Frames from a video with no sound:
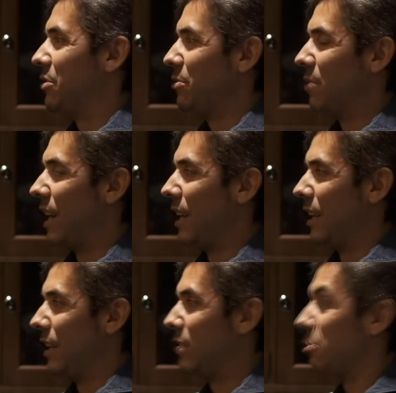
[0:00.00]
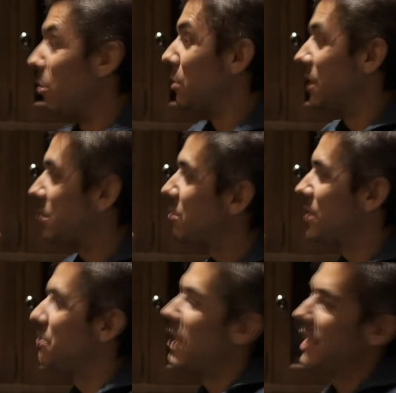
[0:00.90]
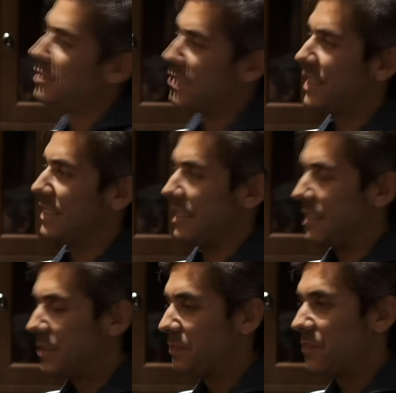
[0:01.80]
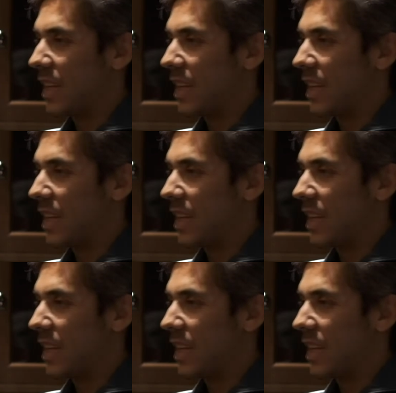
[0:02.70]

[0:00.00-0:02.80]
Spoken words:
to all the stores to make it consistent?